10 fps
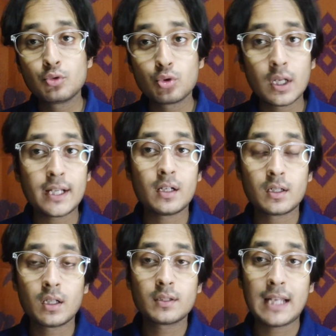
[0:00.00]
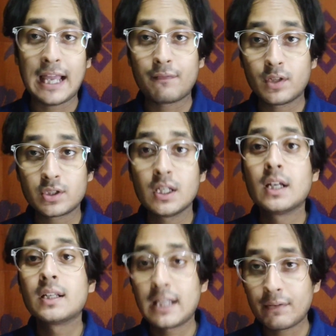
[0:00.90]
you to learn the language
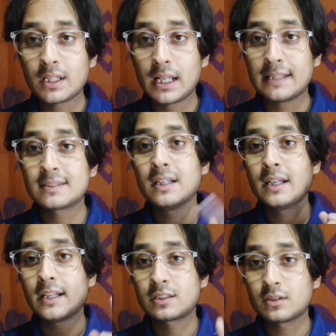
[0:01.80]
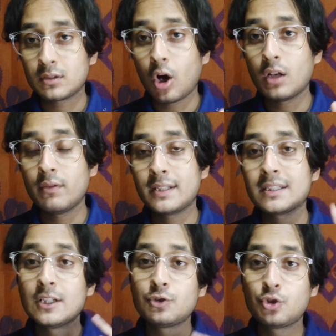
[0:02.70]
nevertheless it's
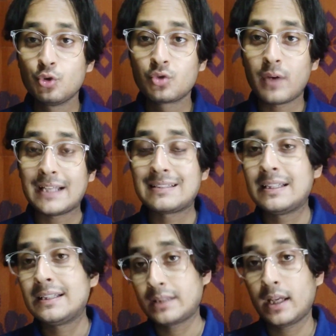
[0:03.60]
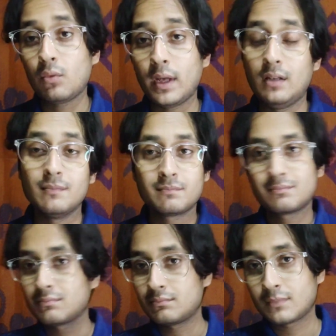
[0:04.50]
always choose wisely think well
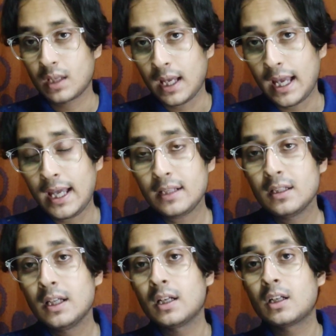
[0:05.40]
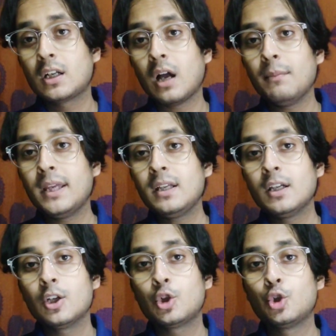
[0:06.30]
and coming
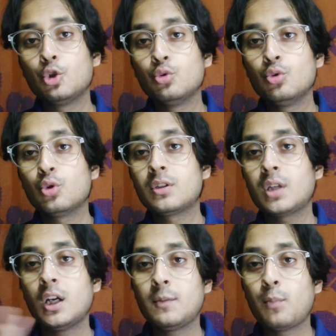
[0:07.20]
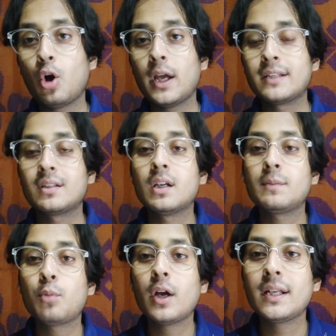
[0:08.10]
to third point third
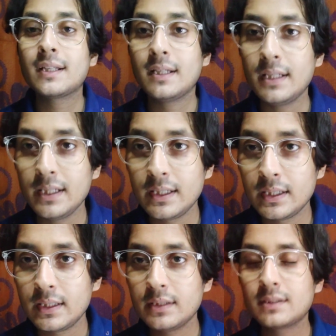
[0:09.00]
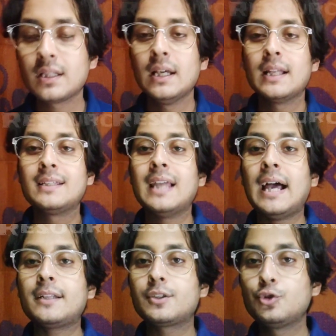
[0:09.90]
point is
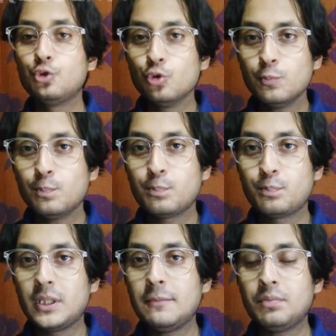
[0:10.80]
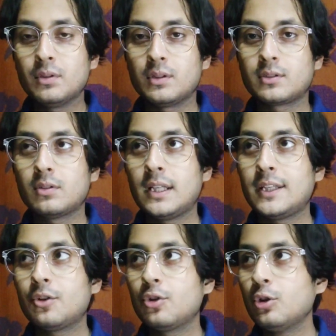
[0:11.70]
that you people should
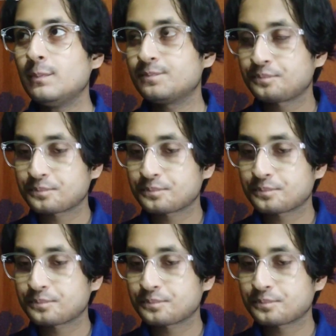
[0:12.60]
like you know